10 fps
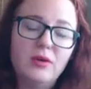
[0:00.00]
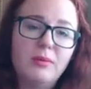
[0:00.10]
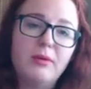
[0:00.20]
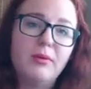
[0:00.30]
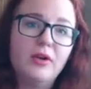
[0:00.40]

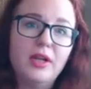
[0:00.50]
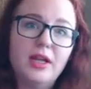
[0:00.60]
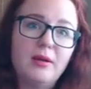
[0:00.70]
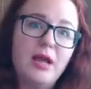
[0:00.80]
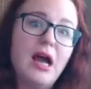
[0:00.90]
promoting
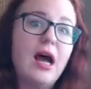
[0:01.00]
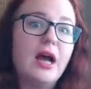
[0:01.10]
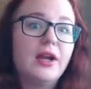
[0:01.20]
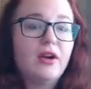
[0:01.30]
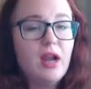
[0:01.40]
a
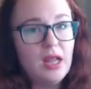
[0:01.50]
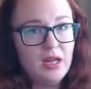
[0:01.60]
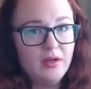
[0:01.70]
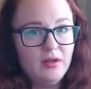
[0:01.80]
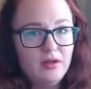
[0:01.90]
higher
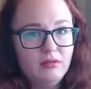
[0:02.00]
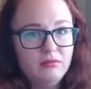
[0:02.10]
end